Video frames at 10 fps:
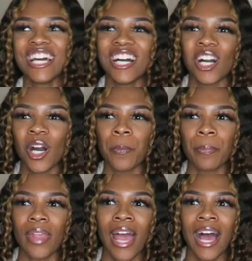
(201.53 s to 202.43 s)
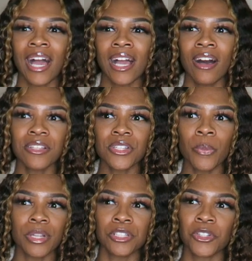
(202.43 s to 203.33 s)
I
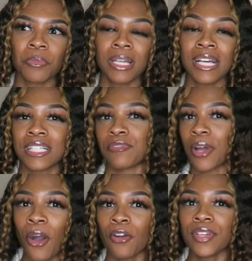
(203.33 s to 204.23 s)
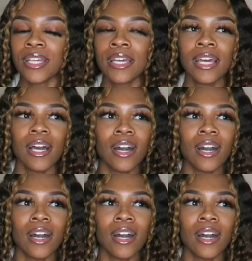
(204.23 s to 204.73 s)
also withdrew because of COVID.